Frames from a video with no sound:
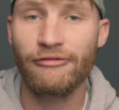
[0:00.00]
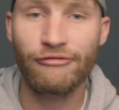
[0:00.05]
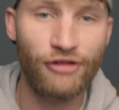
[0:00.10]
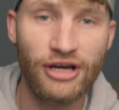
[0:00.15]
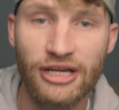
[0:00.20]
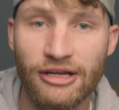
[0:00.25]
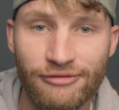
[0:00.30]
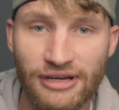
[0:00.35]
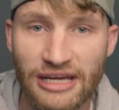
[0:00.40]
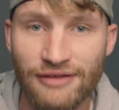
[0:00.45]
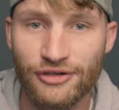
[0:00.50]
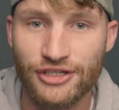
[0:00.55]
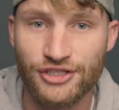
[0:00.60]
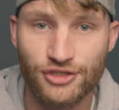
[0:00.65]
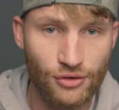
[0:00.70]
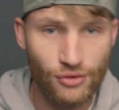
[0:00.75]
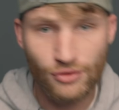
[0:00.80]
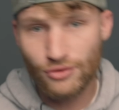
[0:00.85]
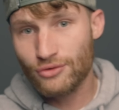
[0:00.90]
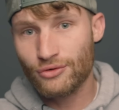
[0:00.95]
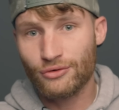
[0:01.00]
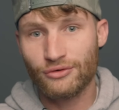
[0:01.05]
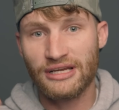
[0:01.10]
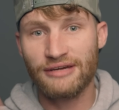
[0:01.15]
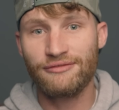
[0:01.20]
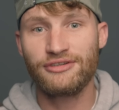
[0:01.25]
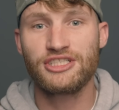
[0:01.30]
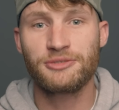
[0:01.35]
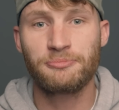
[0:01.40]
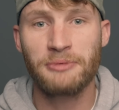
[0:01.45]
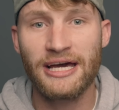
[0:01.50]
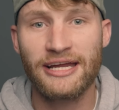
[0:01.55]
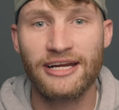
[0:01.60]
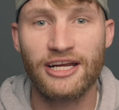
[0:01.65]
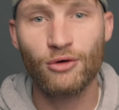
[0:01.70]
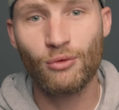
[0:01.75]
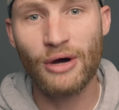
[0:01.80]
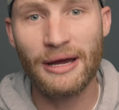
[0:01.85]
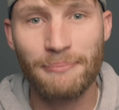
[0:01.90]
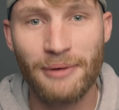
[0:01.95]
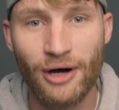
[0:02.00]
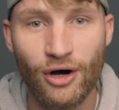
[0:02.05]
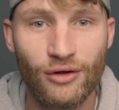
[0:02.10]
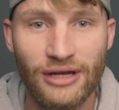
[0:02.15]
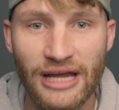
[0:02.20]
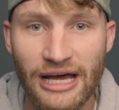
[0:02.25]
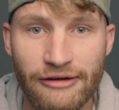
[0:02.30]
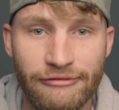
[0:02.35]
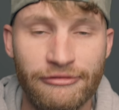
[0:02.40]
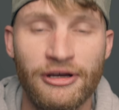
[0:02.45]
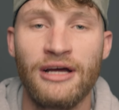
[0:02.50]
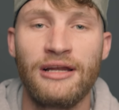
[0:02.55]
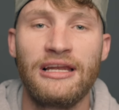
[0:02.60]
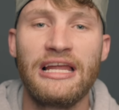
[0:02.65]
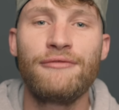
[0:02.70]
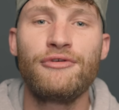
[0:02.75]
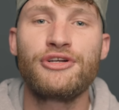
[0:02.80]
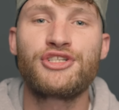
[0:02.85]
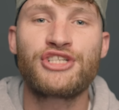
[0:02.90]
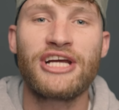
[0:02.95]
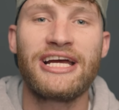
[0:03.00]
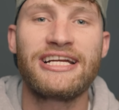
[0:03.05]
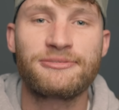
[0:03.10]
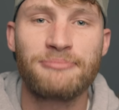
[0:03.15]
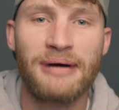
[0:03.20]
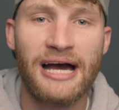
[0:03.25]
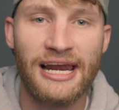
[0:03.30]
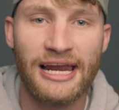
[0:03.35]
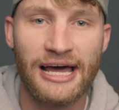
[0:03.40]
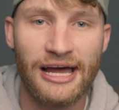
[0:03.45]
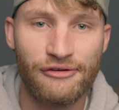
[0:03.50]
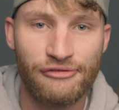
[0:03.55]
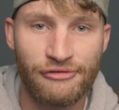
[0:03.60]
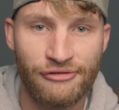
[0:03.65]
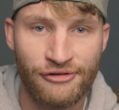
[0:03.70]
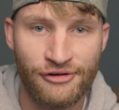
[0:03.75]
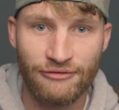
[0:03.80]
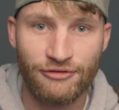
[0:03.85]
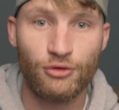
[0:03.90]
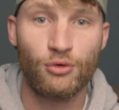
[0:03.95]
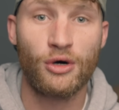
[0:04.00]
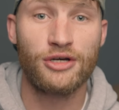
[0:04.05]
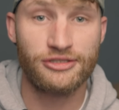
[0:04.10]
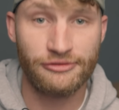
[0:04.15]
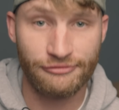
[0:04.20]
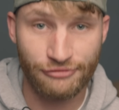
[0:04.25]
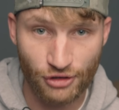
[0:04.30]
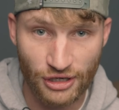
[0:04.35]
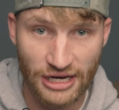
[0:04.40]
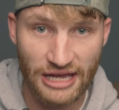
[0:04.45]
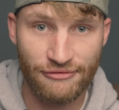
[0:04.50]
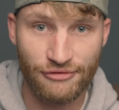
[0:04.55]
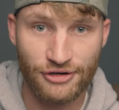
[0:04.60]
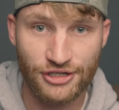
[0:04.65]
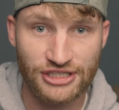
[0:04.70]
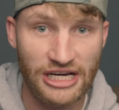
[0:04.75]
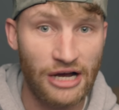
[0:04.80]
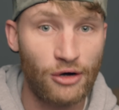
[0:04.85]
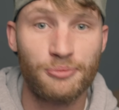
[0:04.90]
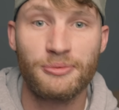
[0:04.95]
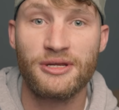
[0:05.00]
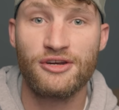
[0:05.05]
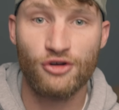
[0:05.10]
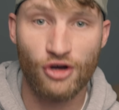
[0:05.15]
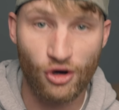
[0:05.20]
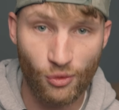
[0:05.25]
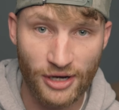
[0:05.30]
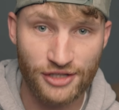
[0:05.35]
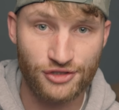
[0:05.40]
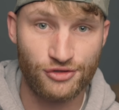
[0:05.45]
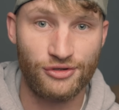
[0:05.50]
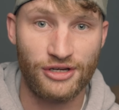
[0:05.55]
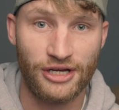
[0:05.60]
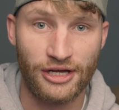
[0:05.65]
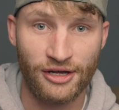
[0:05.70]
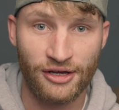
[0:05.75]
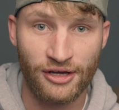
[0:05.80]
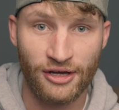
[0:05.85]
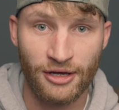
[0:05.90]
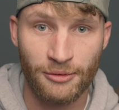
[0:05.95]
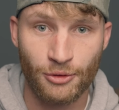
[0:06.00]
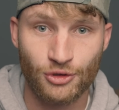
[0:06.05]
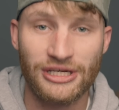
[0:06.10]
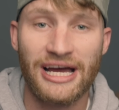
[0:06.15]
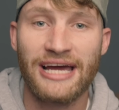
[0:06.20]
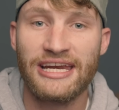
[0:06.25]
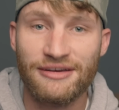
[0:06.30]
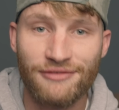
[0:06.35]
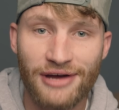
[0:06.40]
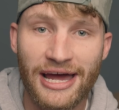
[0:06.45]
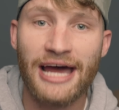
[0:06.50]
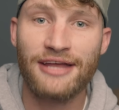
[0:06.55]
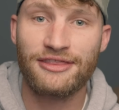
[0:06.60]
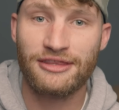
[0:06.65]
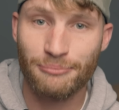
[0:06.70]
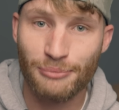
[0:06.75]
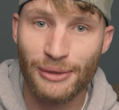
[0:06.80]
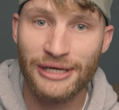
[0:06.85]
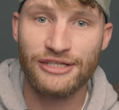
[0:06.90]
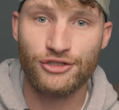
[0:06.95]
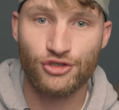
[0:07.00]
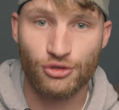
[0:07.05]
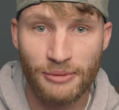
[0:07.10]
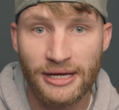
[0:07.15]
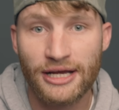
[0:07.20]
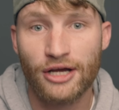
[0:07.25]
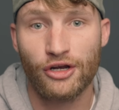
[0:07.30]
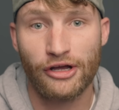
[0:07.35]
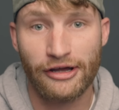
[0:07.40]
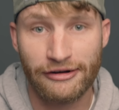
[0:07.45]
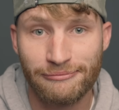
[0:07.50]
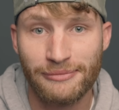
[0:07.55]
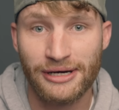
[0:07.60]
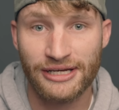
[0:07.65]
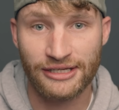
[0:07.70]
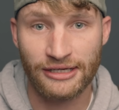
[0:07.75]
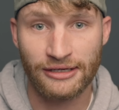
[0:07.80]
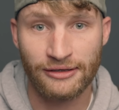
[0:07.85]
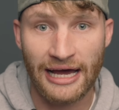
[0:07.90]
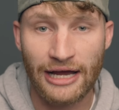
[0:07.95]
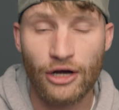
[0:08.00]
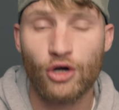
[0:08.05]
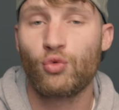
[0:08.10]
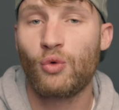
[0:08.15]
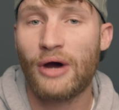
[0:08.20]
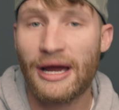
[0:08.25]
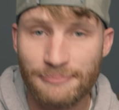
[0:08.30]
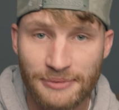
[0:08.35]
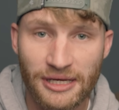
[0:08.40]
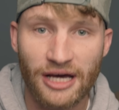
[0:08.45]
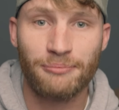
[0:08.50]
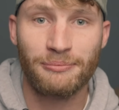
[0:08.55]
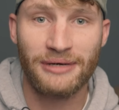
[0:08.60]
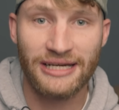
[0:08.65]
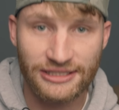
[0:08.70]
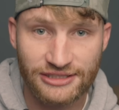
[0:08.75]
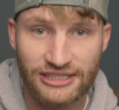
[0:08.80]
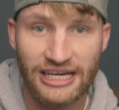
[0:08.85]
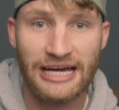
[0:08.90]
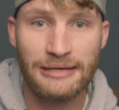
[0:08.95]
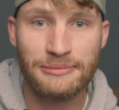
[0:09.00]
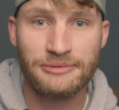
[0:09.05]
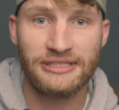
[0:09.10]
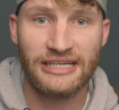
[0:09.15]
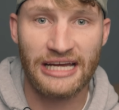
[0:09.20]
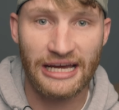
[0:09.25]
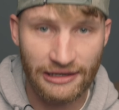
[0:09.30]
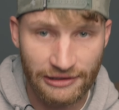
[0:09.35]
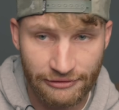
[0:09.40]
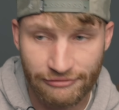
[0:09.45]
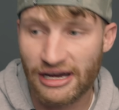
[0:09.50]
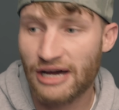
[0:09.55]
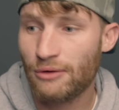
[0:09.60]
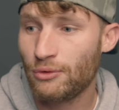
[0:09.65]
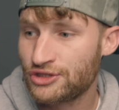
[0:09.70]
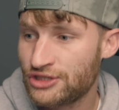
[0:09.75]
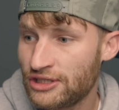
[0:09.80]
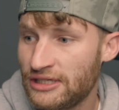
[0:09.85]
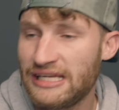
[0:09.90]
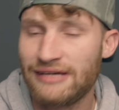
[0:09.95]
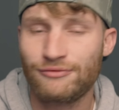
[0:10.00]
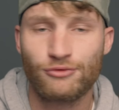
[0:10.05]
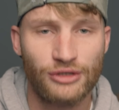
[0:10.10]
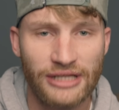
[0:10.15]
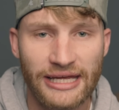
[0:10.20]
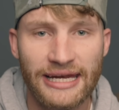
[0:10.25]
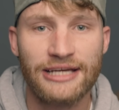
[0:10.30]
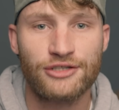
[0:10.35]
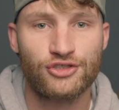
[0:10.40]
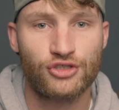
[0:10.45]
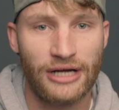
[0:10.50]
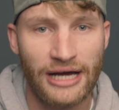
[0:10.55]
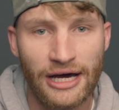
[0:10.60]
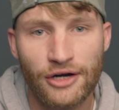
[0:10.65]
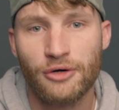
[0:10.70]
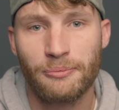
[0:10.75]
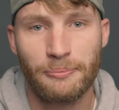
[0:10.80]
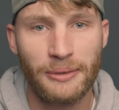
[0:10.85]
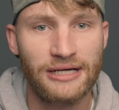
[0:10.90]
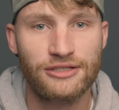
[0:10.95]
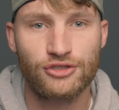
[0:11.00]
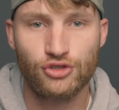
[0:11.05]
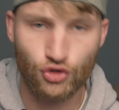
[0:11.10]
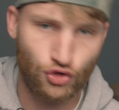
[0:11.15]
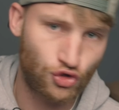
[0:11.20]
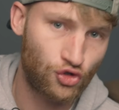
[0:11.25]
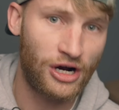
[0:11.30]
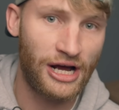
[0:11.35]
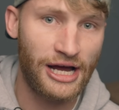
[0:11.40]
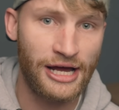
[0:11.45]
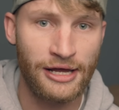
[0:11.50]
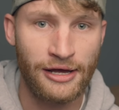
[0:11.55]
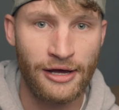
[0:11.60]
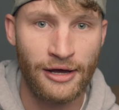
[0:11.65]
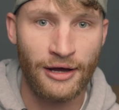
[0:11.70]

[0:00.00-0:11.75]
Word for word: afraid of leverage. Woo, leverage is bad. It can wipe my whole life. Leverage changed my life. If it wasn't for leverage, I would be nowhere today because I never had the money to make a lot of money. I got wiped out many times, and I, if I wasn't left with that extra 100 bucks to try,